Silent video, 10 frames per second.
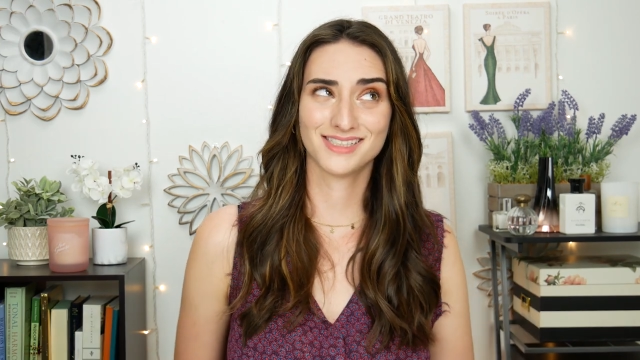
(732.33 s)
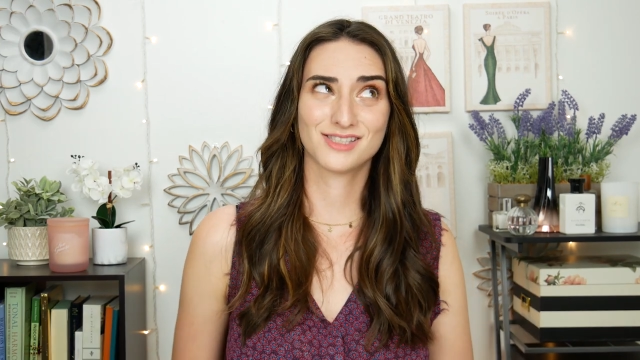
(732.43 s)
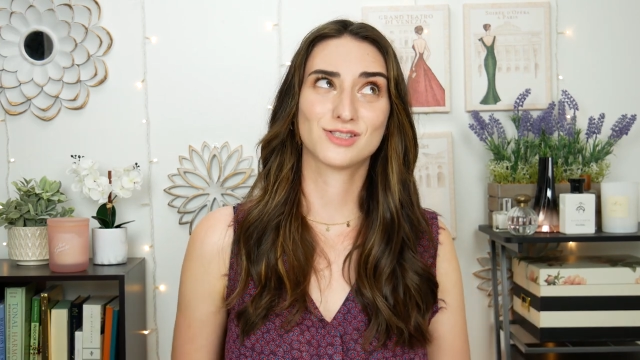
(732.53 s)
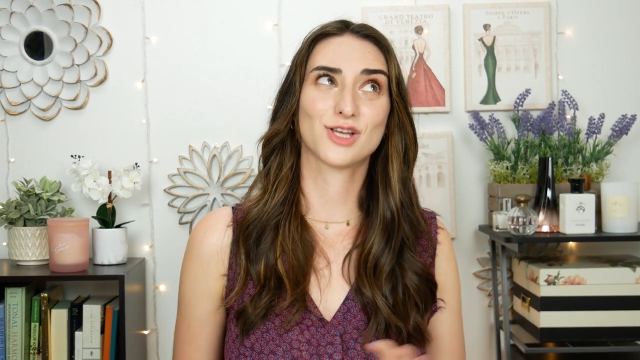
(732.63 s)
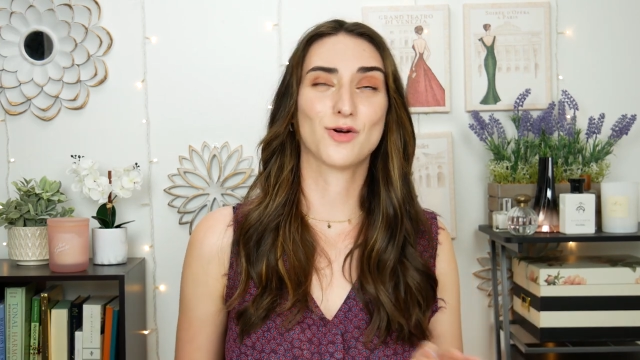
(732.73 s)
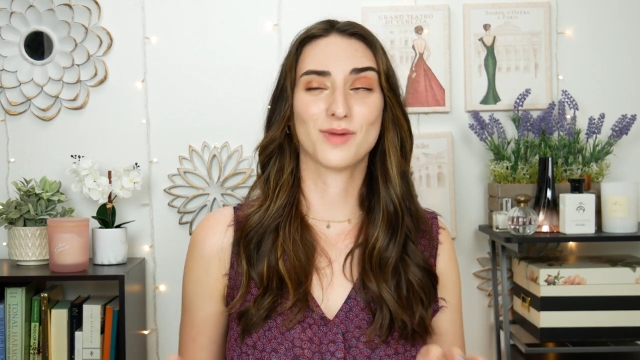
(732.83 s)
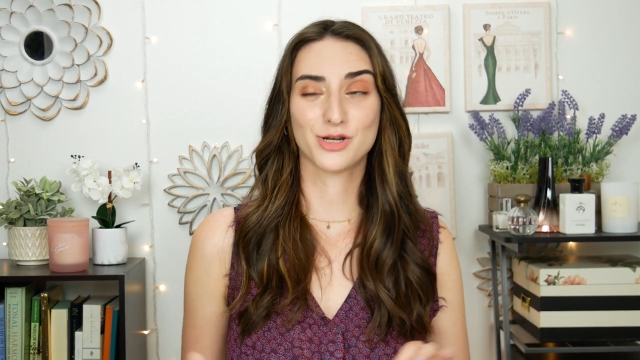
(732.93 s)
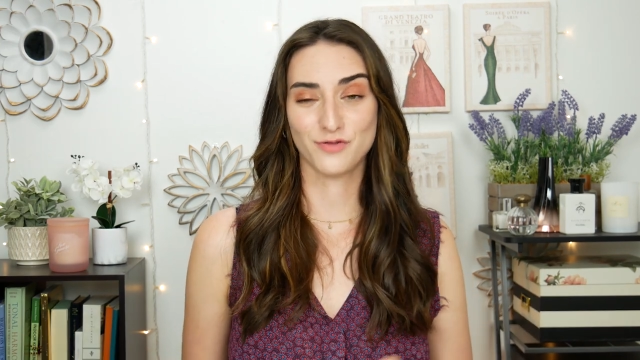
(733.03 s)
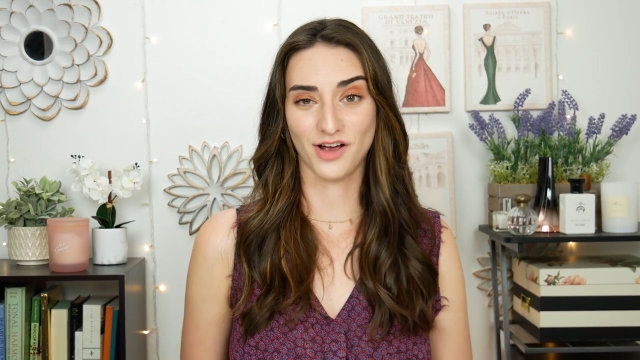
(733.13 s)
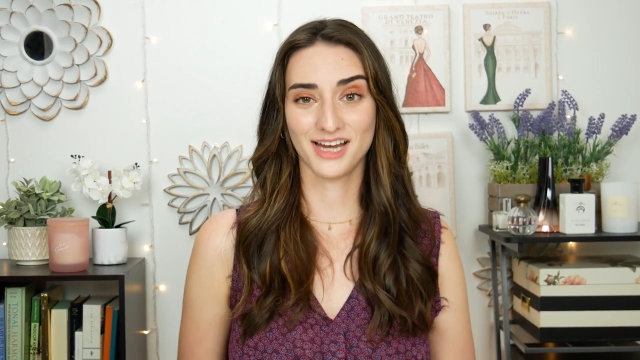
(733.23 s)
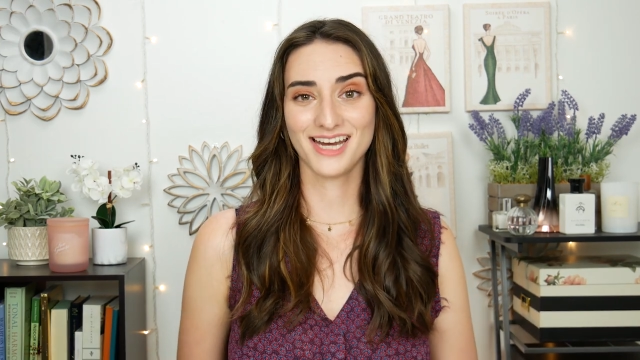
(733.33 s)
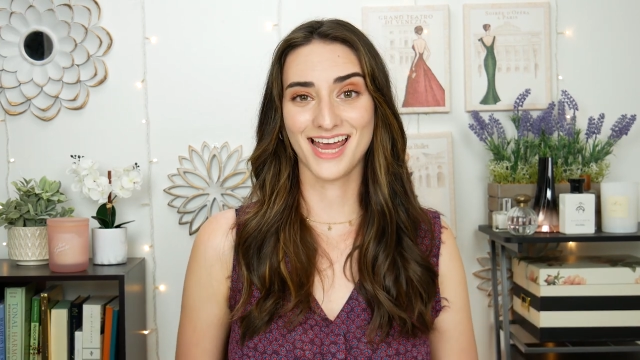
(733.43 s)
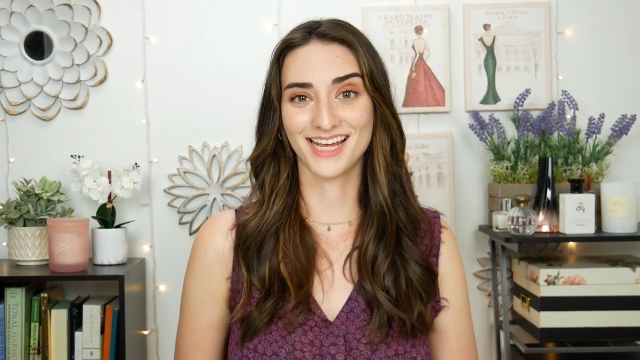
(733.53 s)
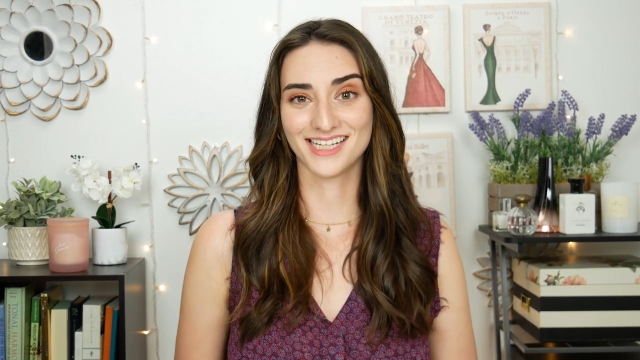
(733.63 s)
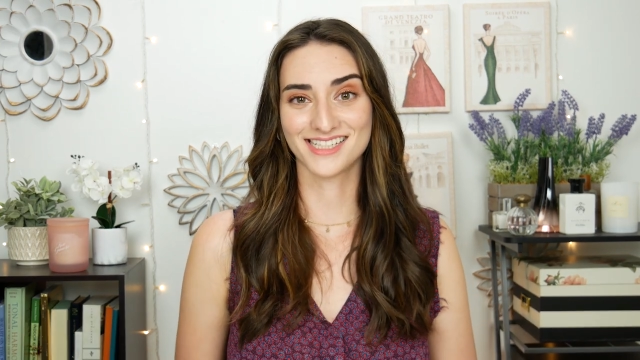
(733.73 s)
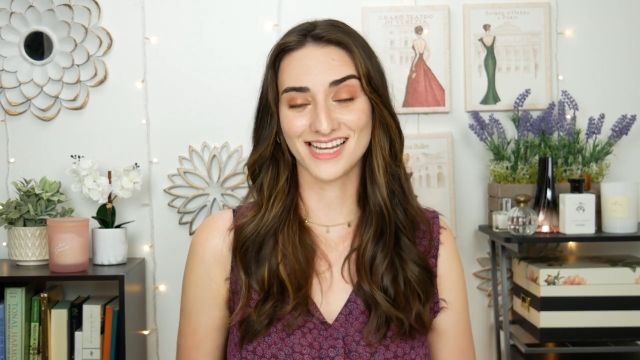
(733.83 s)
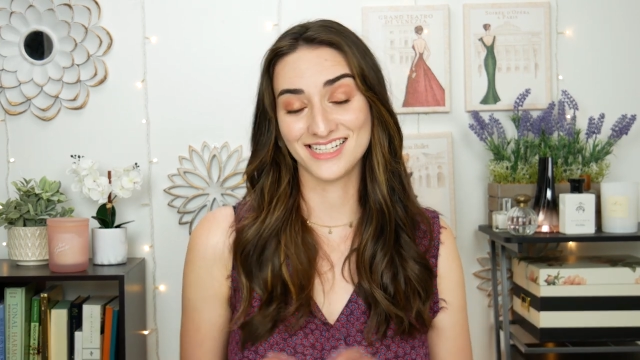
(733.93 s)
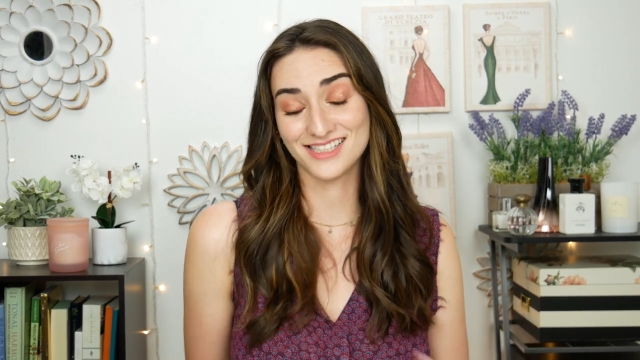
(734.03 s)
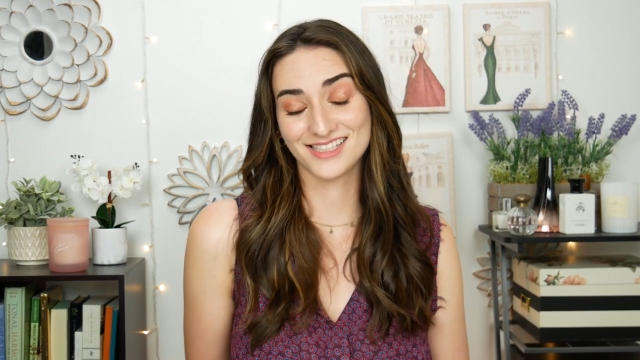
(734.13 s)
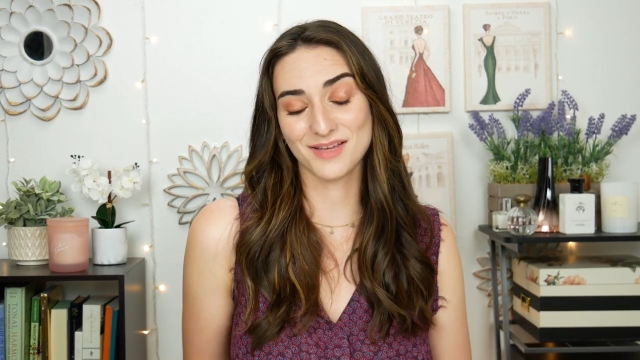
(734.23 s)
is so much fun and
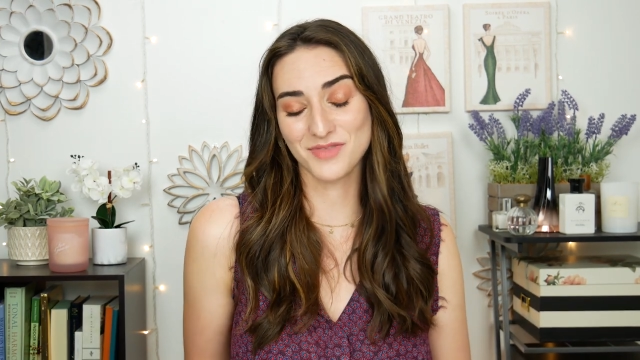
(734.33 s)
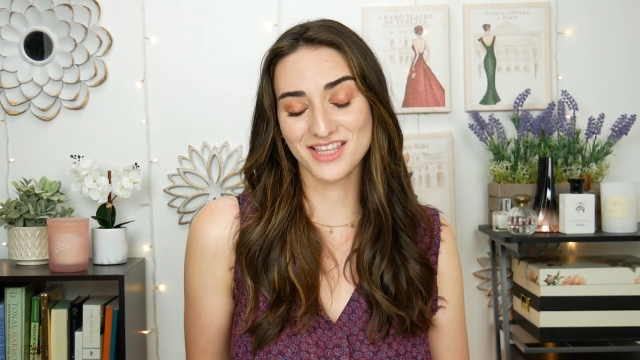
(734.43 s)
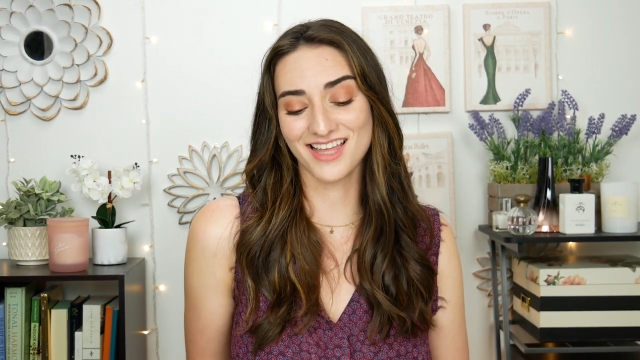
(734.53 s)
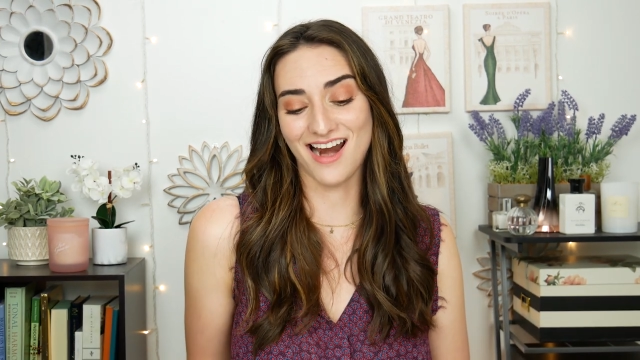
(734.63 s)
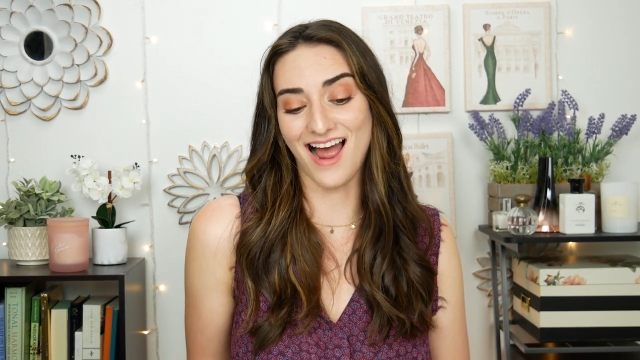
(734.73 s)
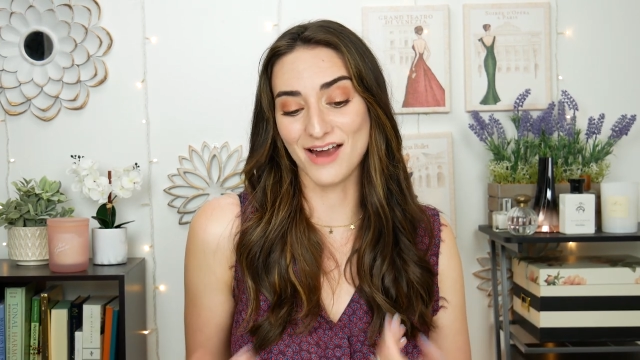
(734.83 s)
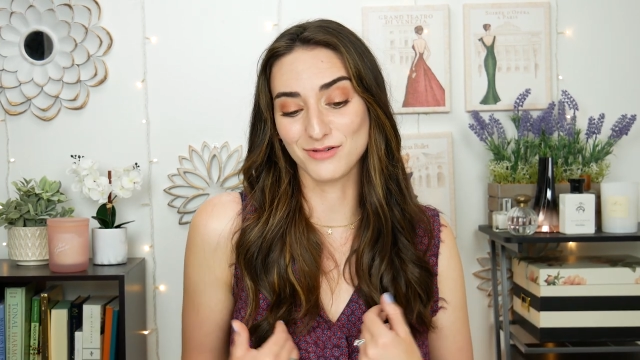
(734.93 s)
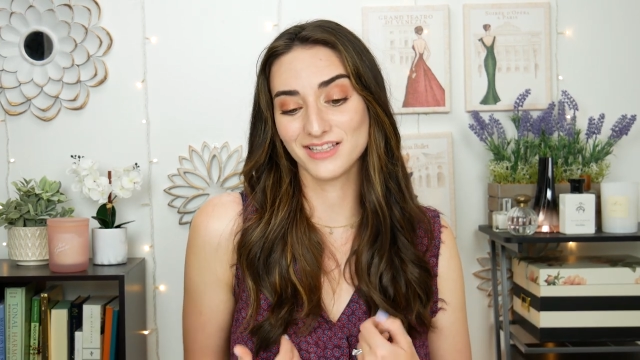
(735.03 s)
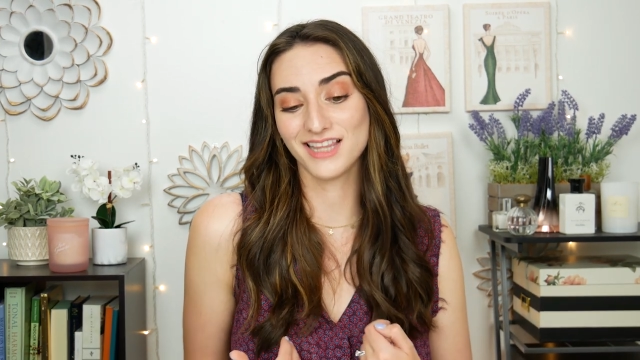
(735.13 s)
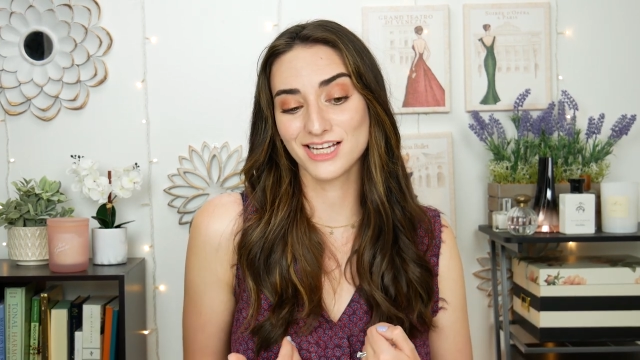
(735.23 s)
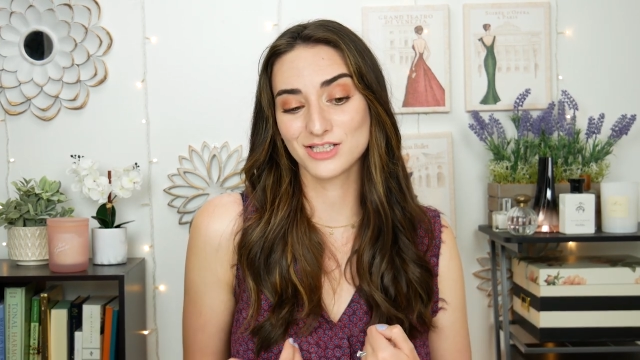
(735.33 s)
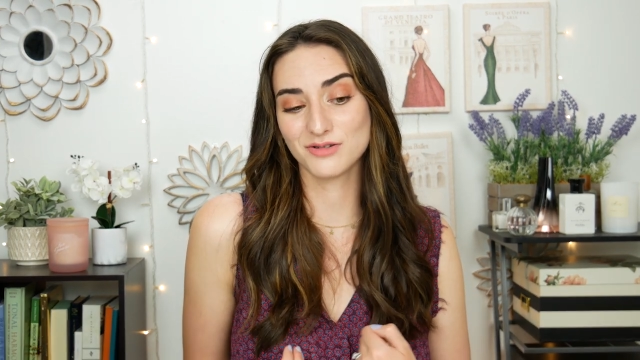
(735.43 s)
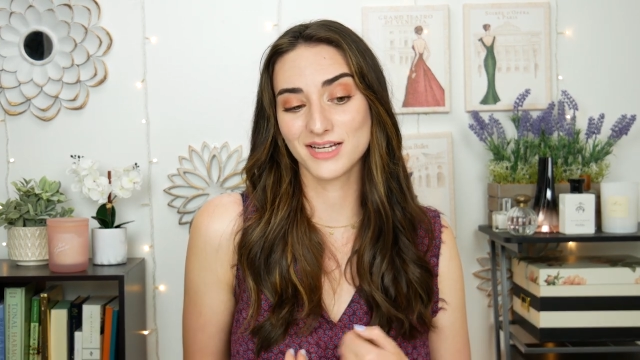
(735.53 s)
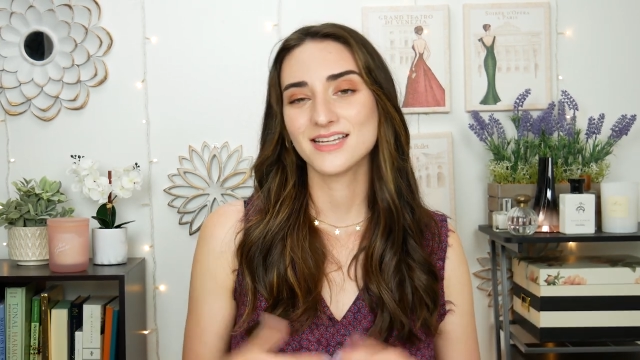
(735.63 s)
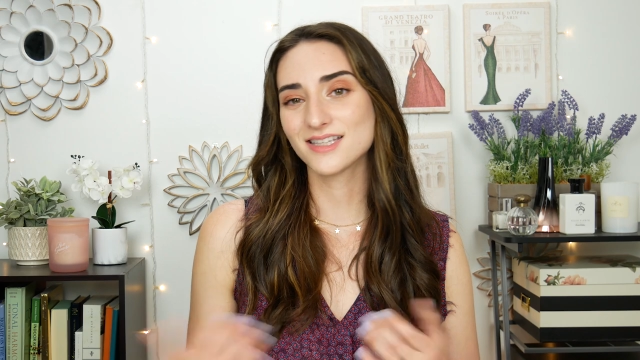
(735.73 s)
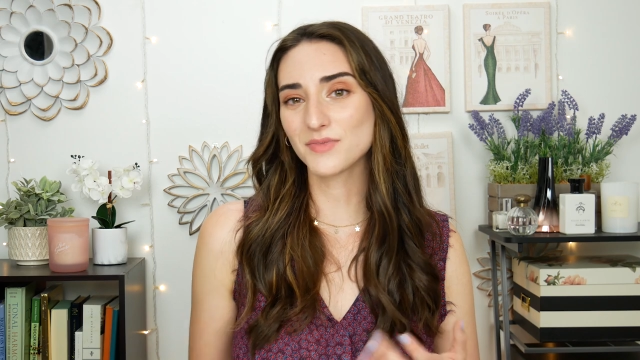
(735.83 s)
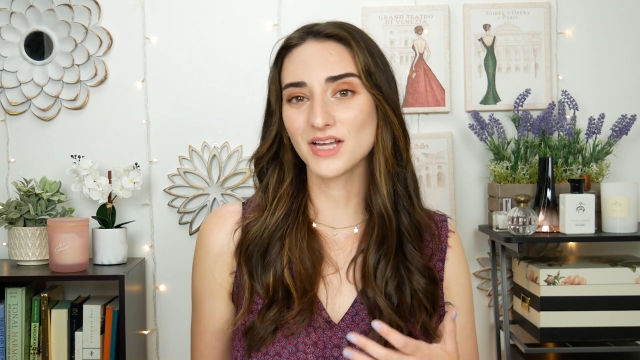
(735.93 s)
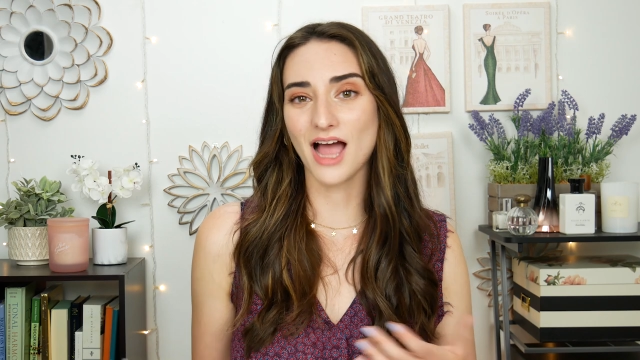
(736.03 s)
it's something that I really like doing. It's something